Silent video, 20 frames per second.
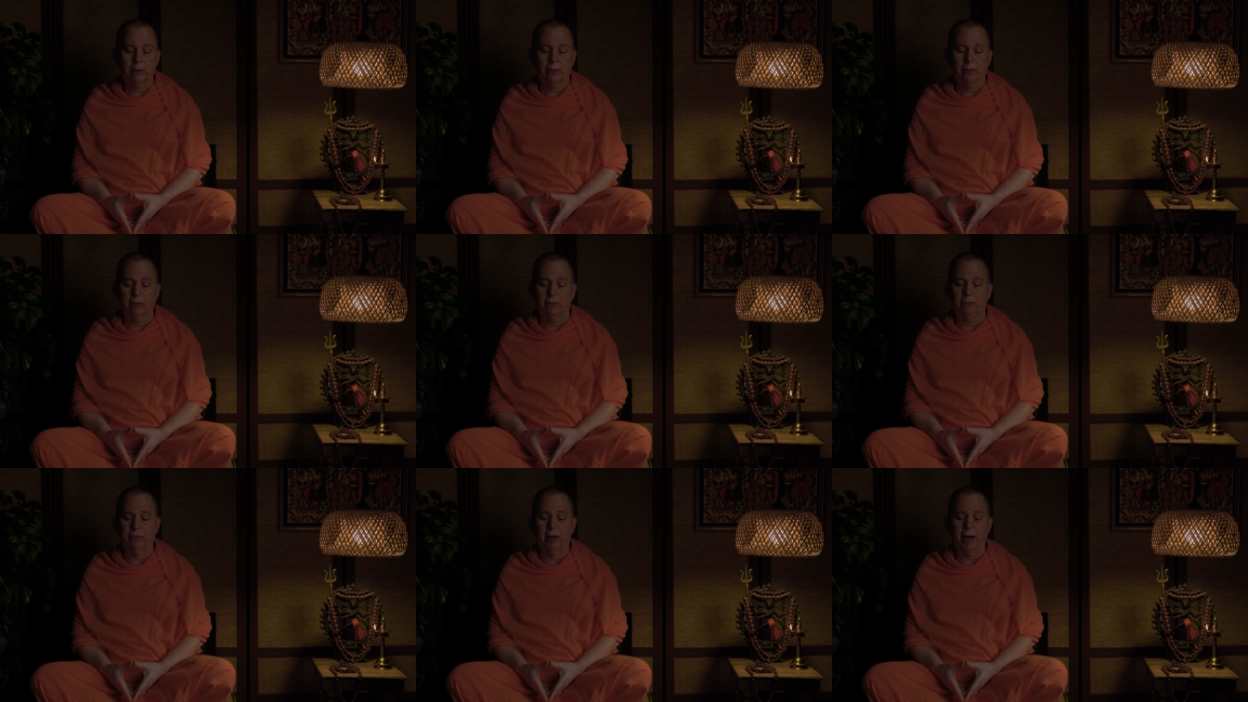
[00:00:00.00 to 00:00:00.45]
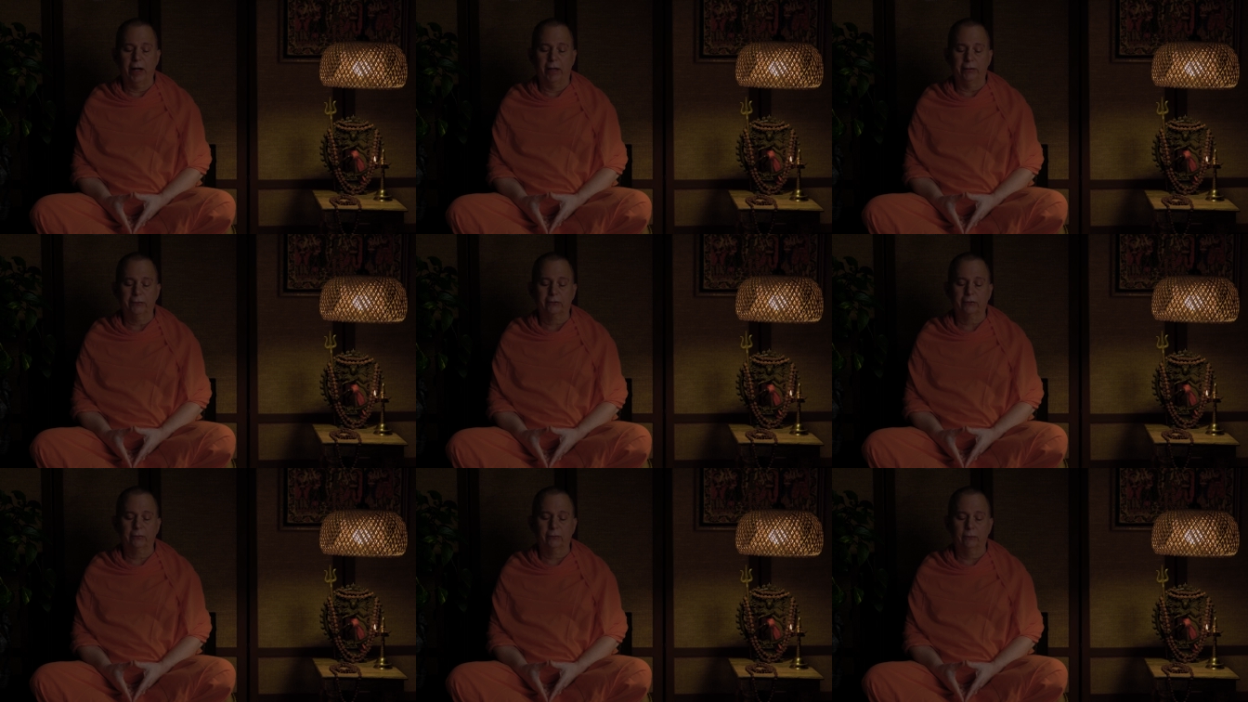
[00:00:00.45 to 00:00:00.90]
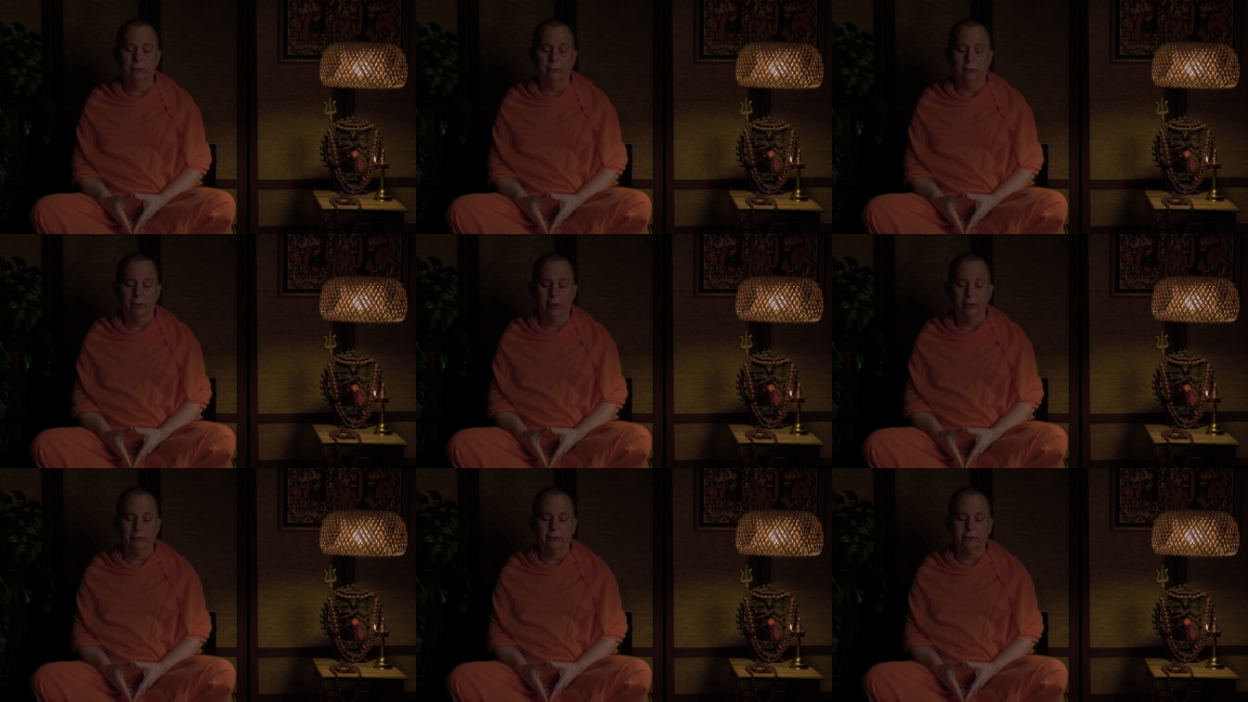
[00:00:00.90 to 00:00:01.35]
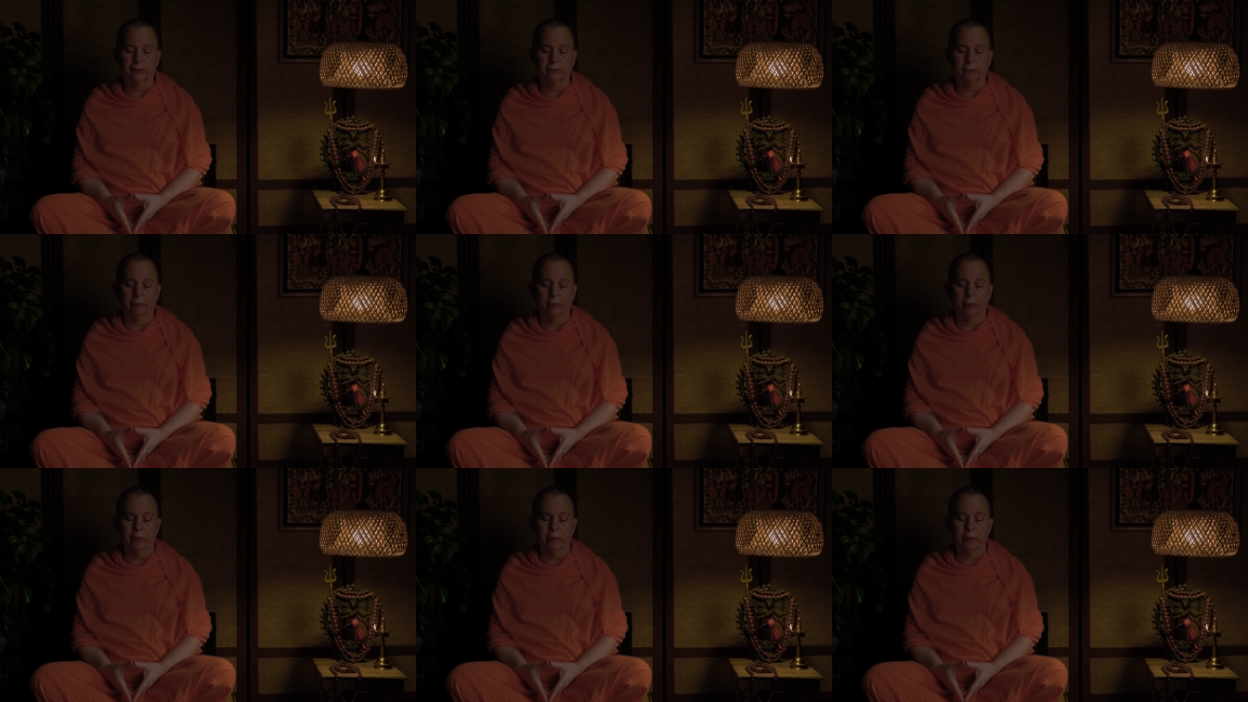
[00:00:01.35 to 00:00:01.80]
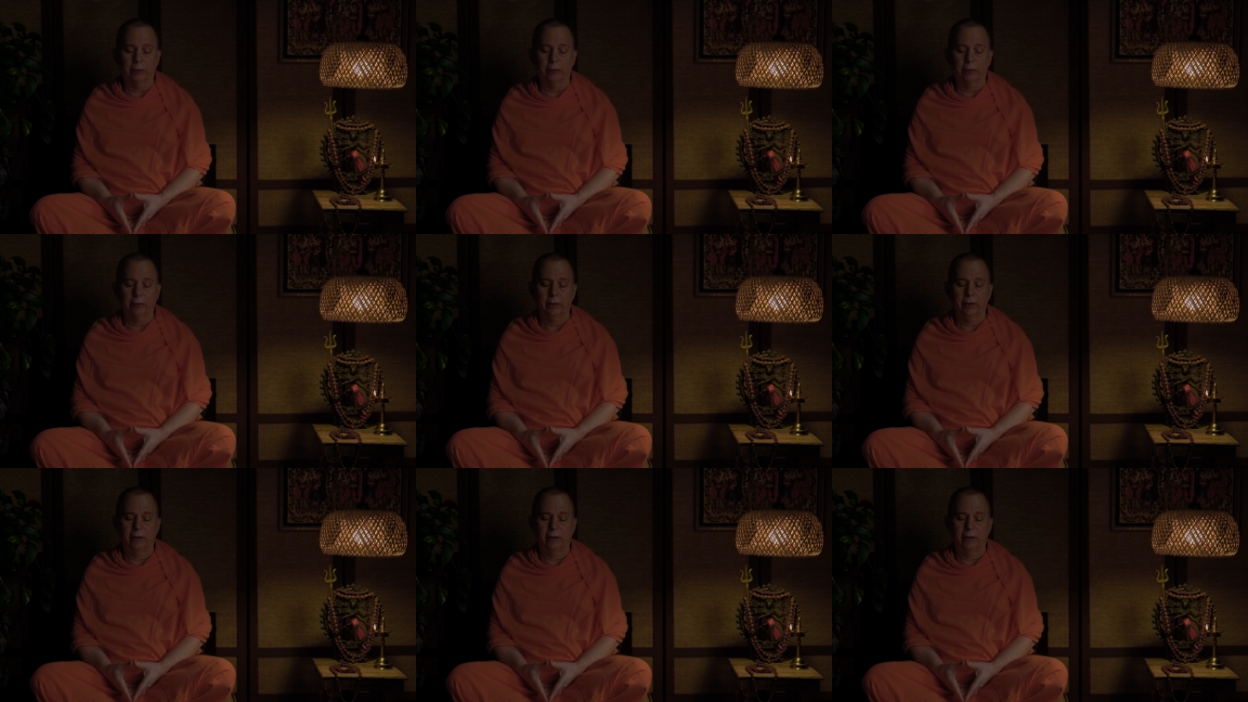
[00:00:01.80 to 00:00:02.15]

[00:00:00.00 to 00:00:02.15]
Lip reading: the vast reservoir